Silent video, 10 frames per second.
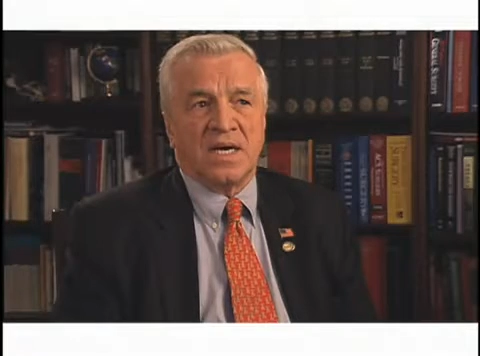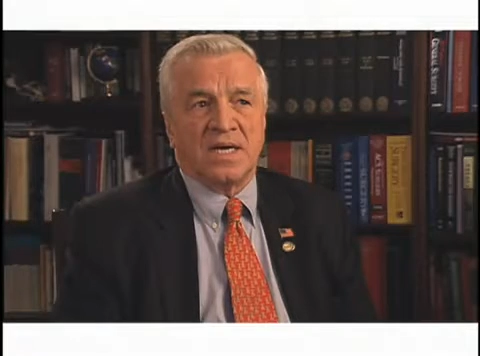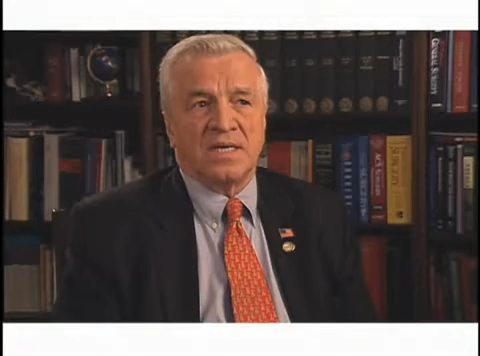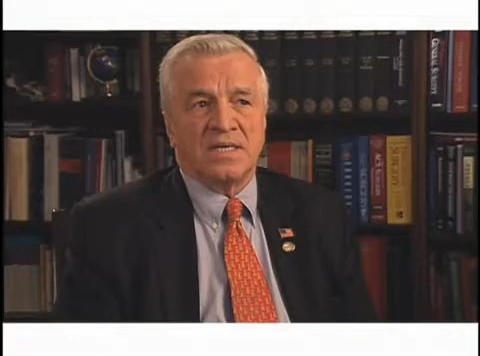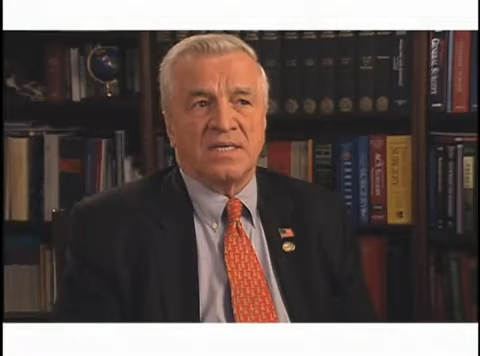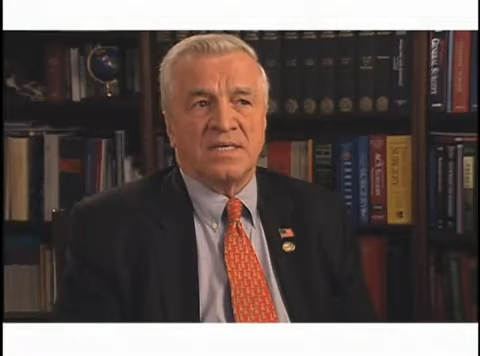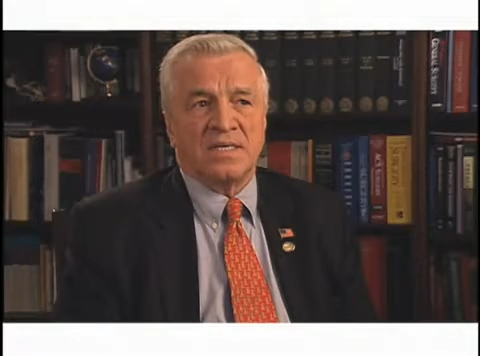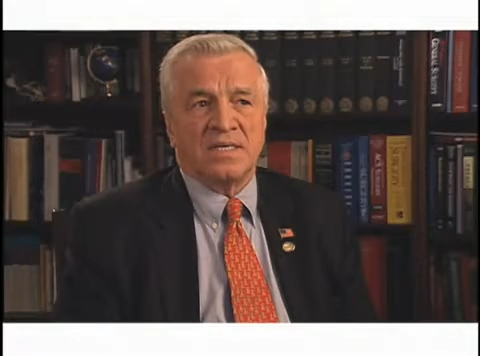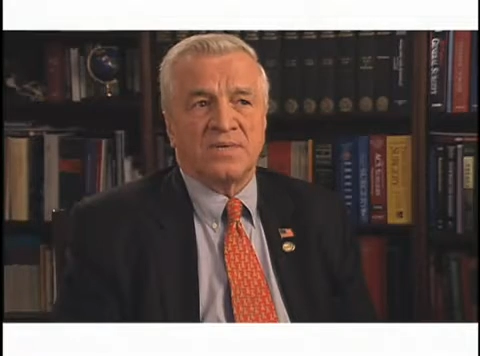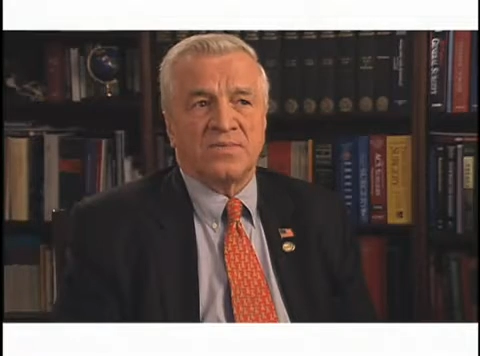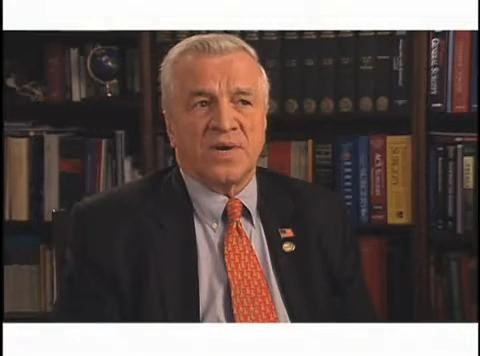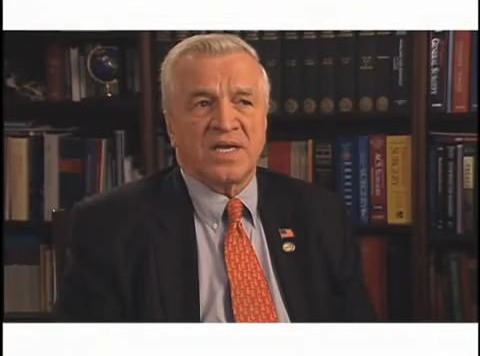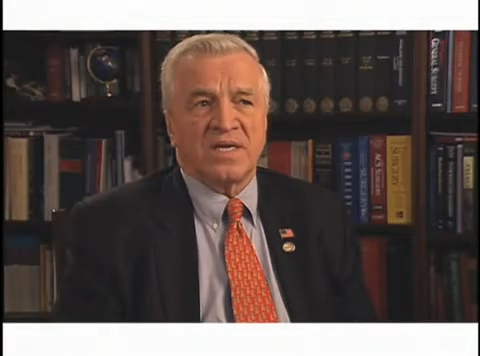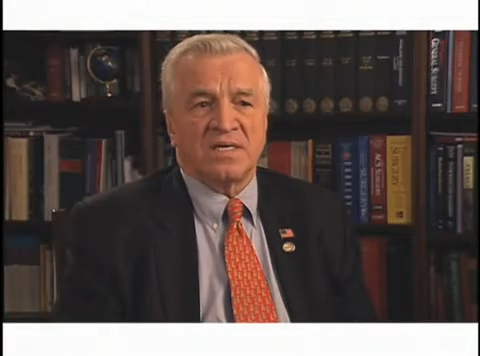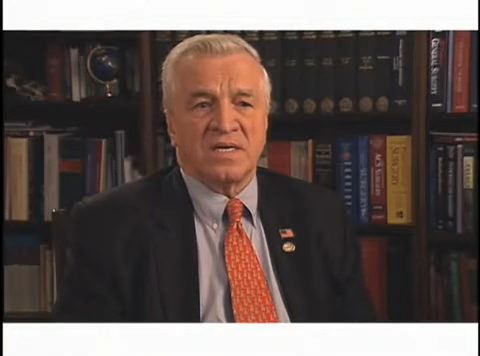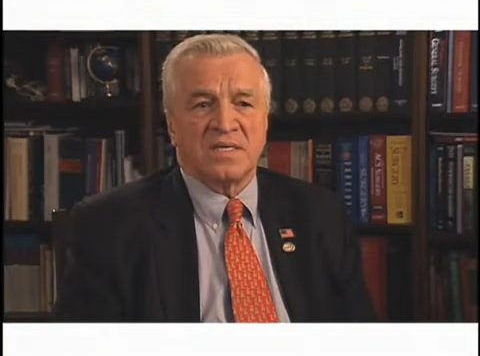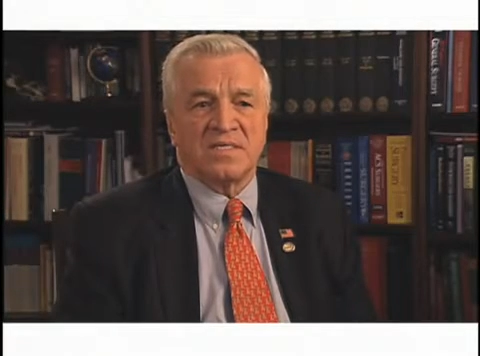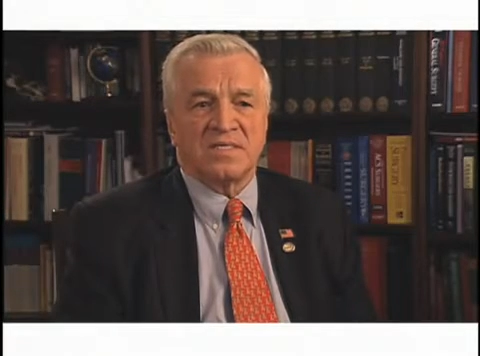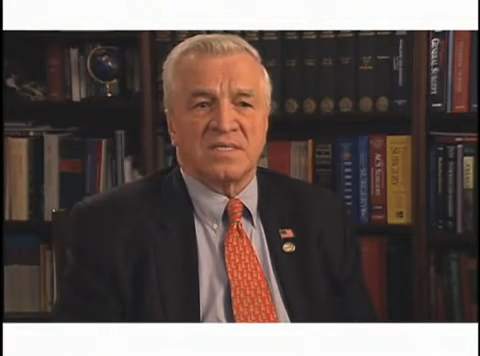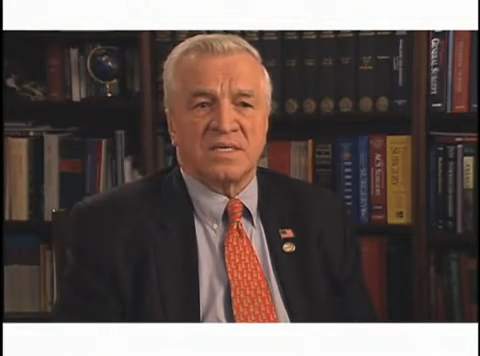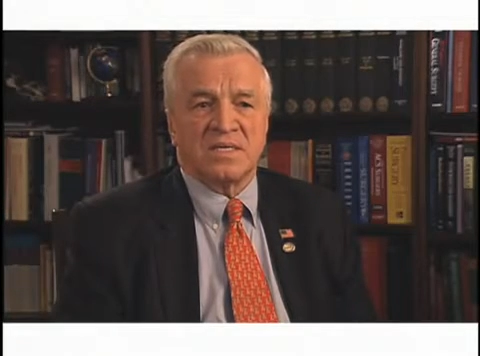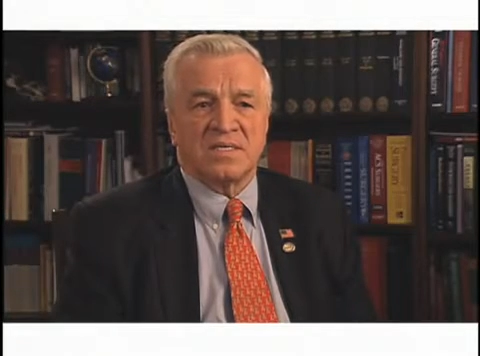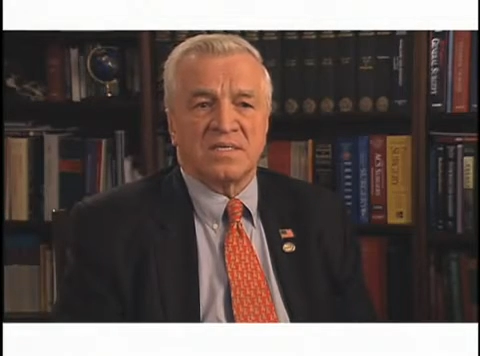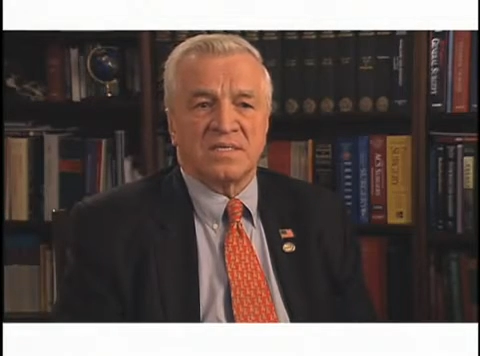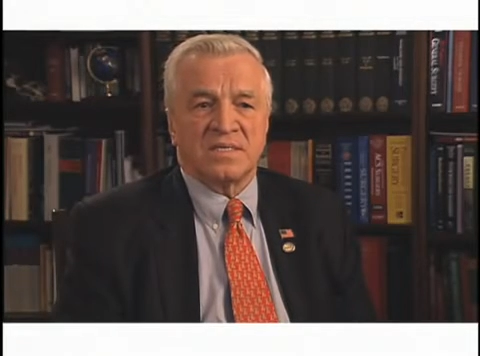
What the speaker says: I recognized that